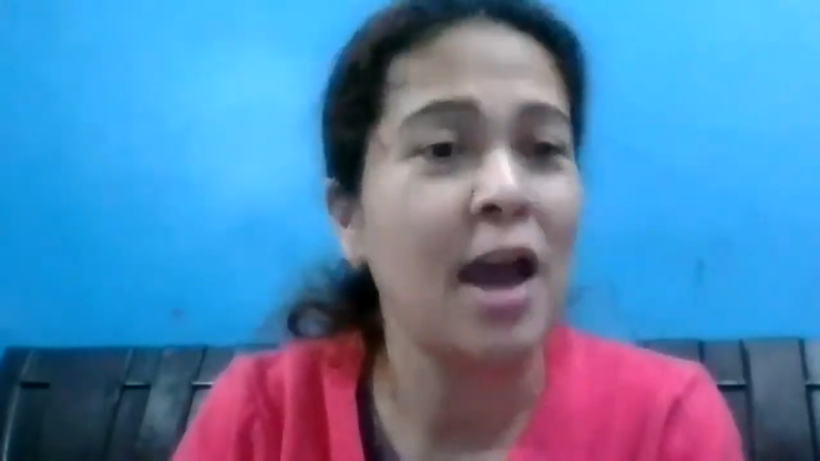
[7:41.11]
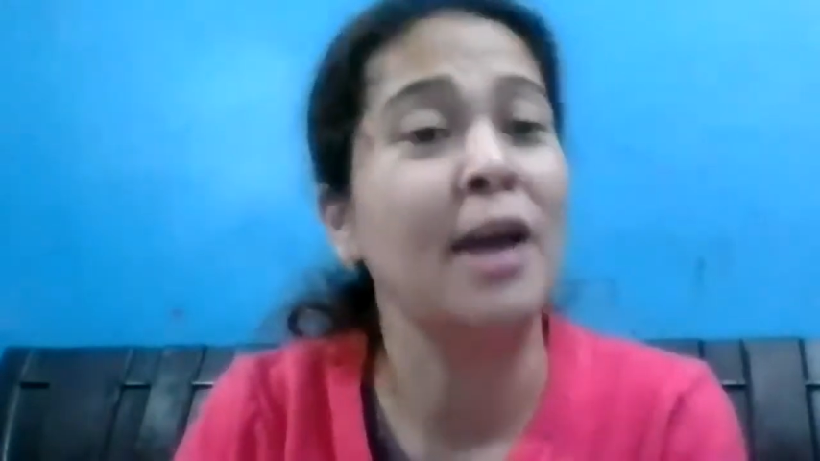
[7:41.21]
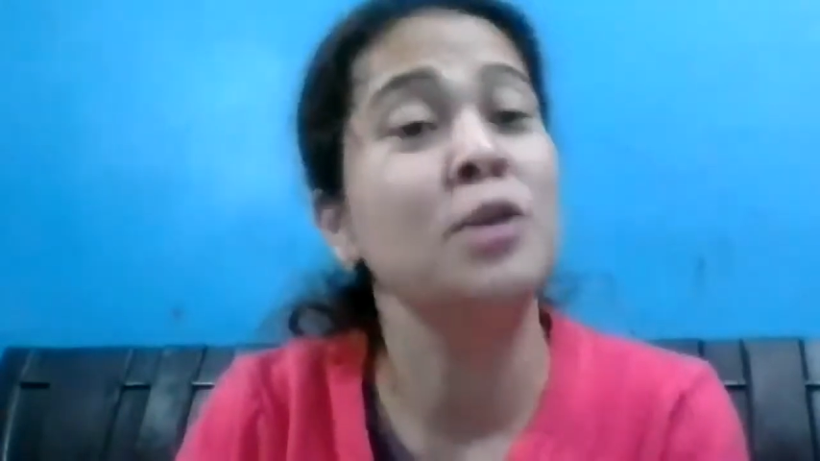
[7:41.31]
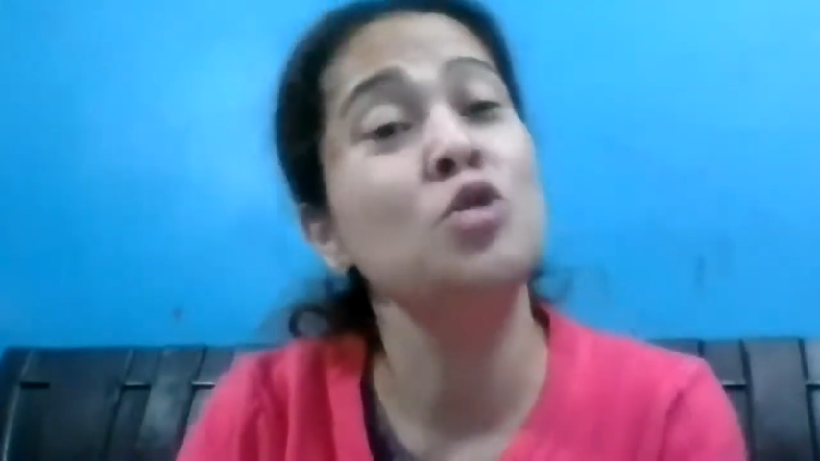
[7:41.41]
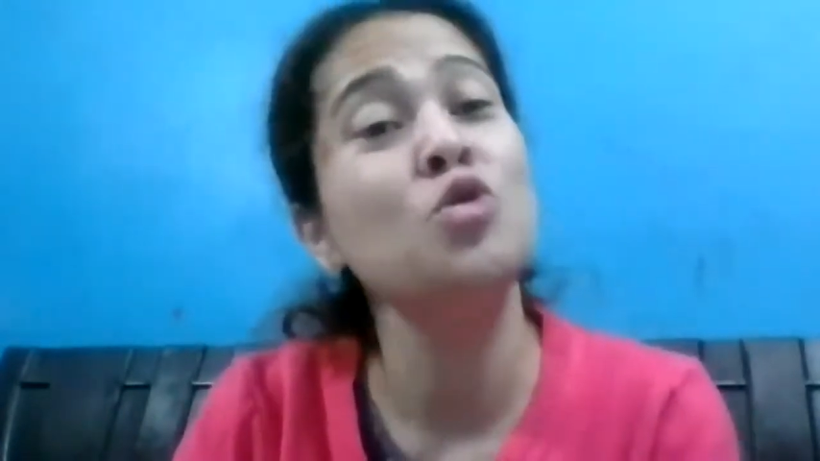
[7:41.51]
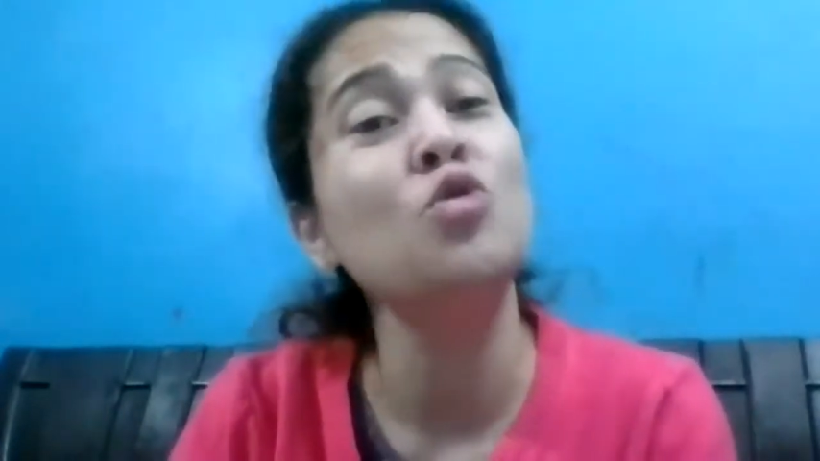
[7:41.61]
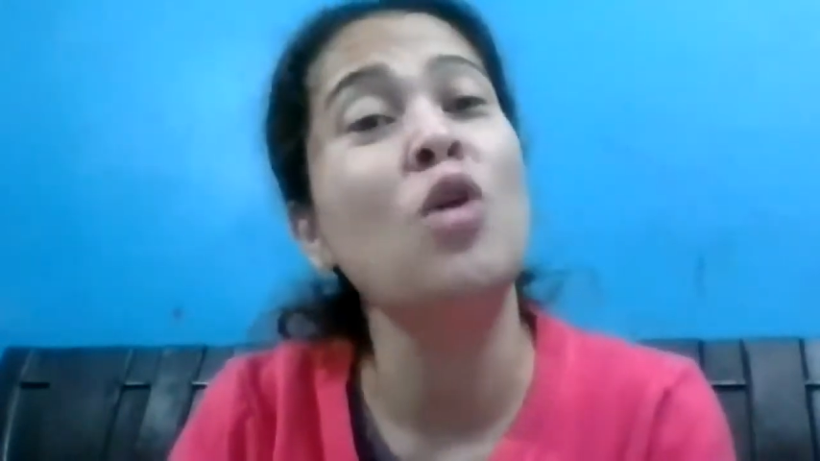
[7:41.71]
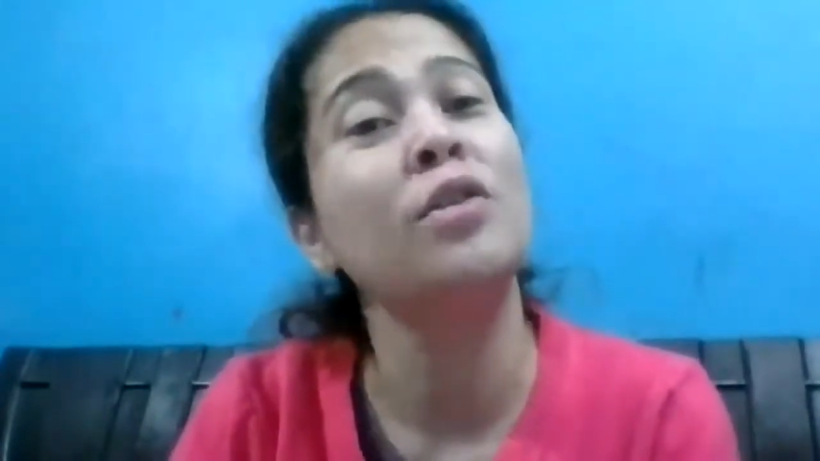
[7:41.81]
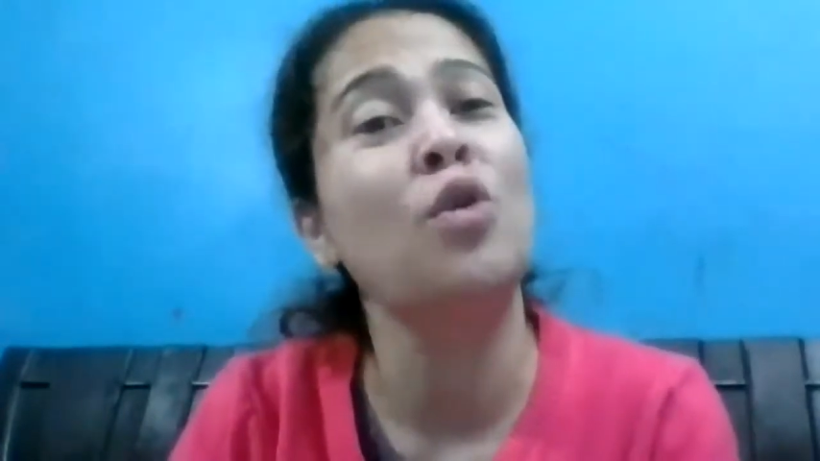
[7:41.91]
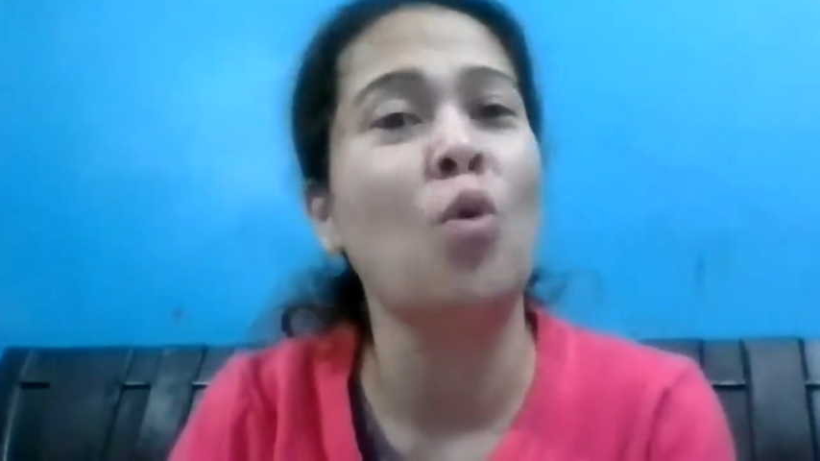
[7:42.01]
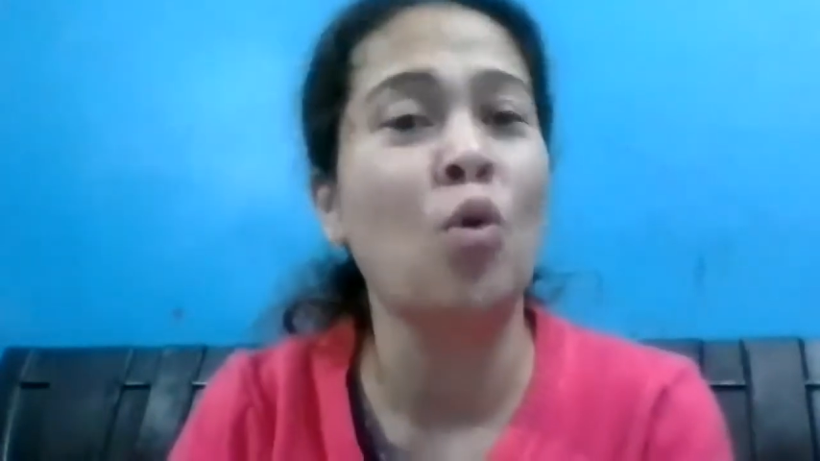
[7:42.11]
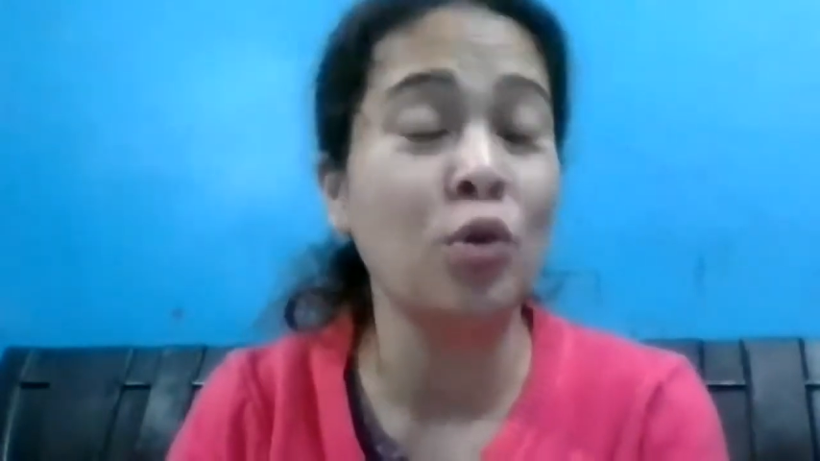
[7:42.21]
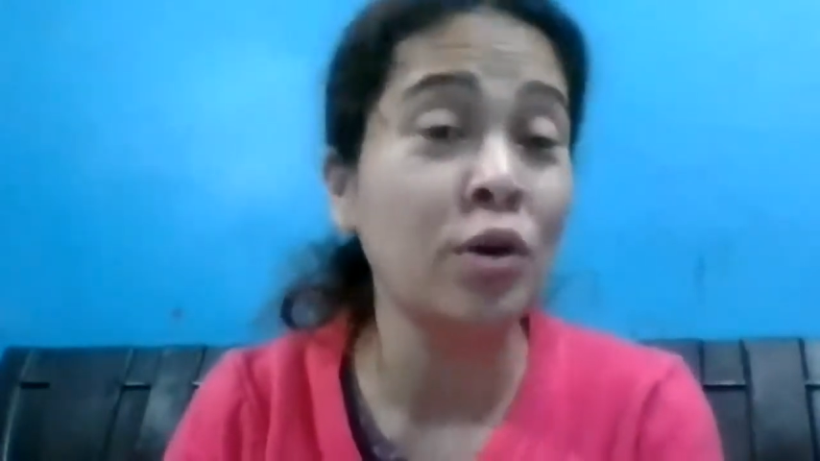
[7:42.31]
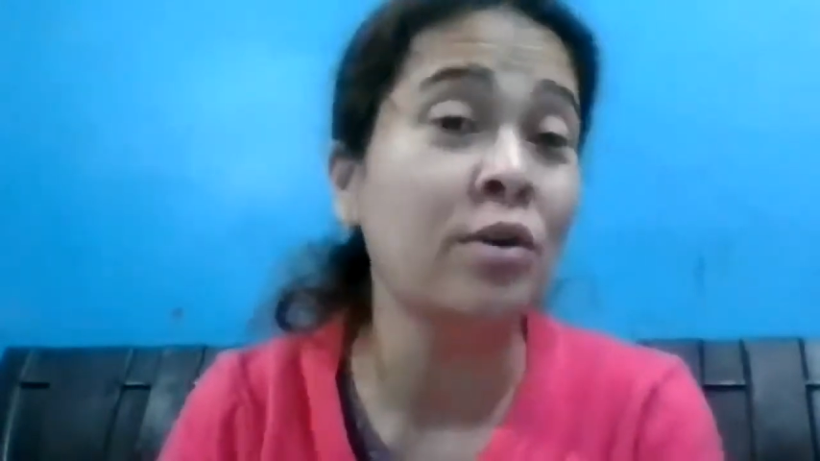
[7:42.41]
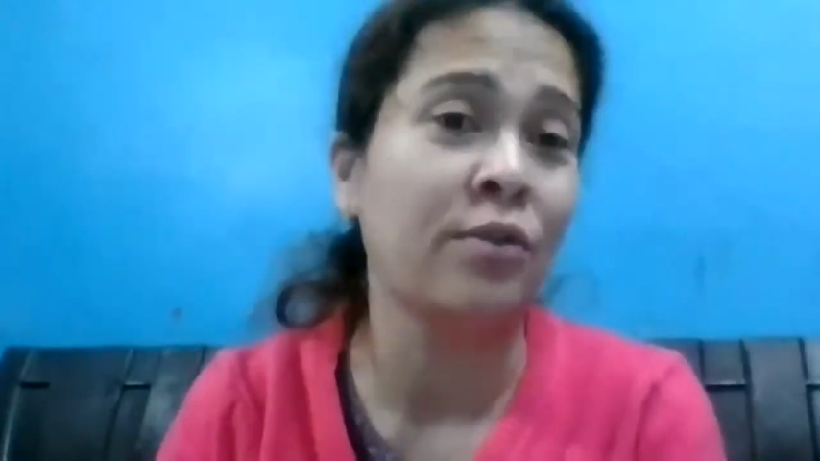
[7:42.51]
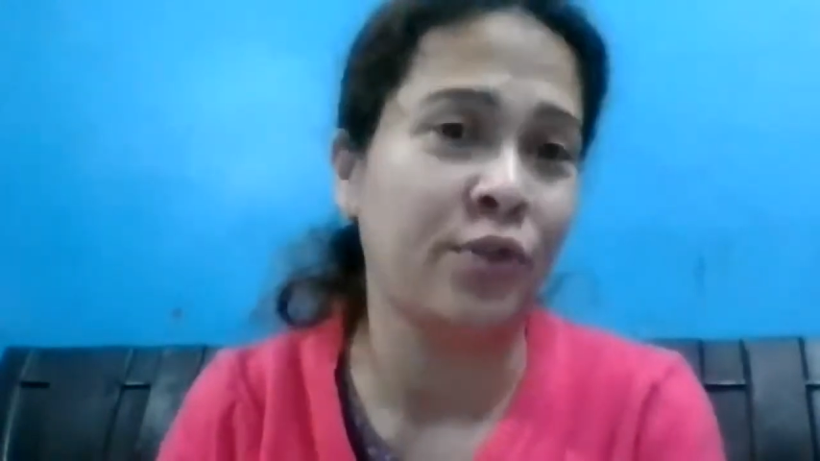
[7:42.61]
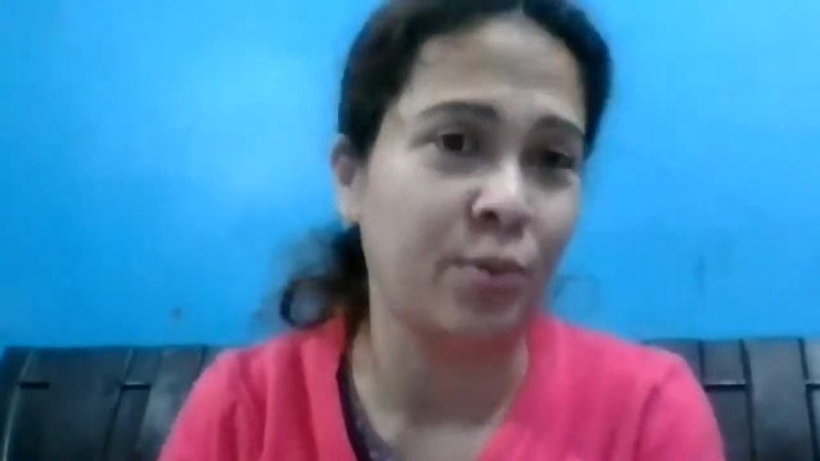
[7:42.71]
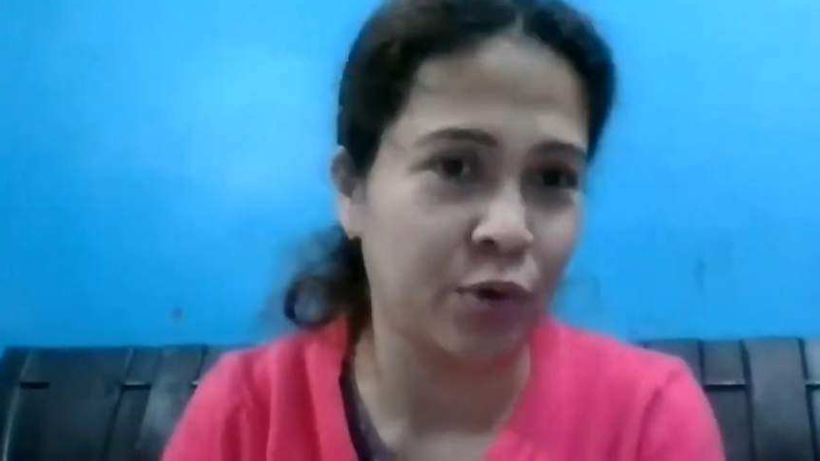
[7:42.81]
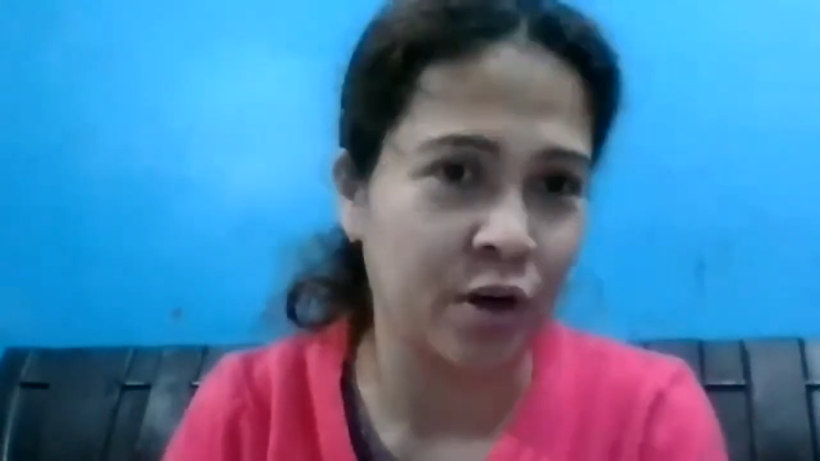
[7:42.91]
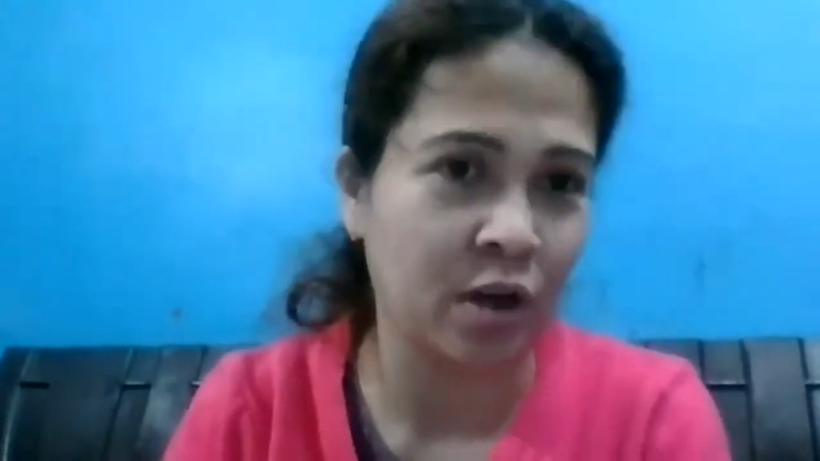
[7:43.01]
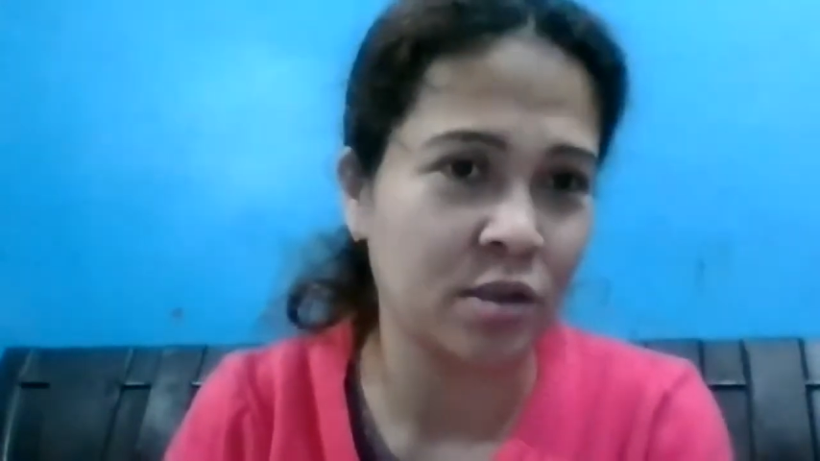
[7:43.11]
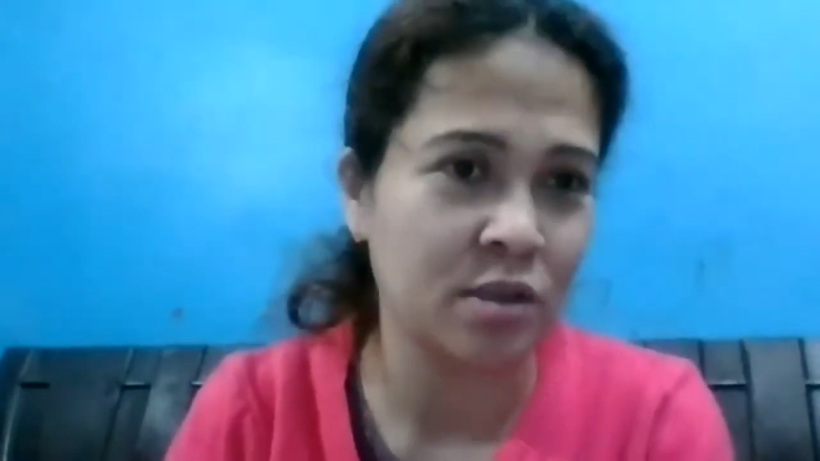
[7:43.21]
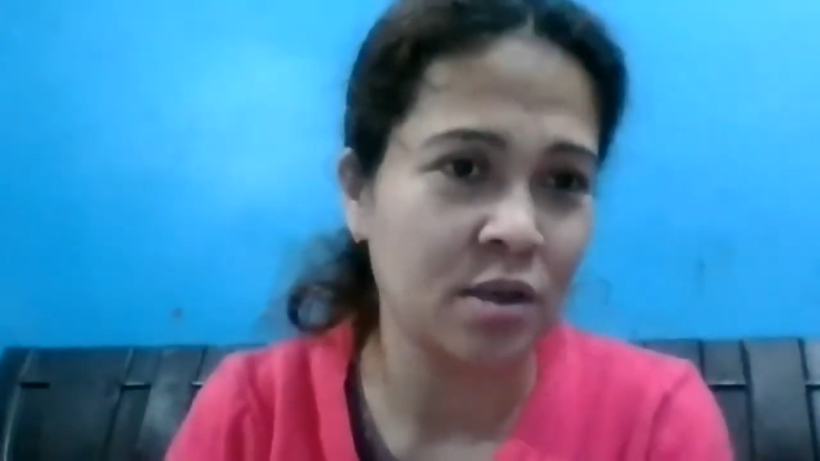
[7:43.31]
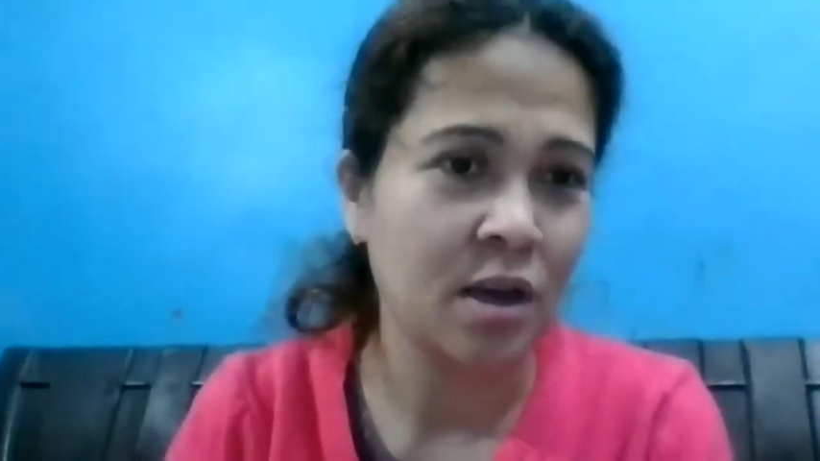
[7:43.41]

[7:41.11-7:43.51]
and you are the owner of the product.